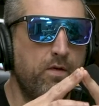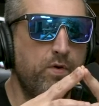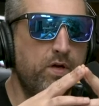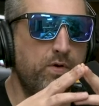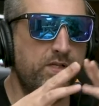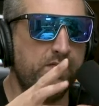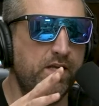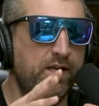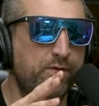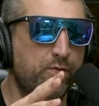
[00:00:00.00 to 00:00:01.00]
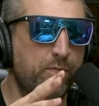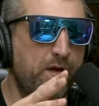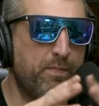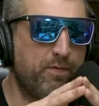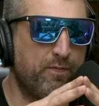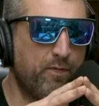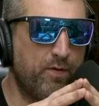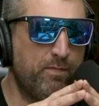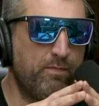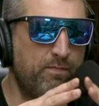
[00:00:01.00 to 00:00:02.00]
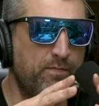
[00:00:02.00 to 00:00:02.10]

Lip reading: we see his roommate perform,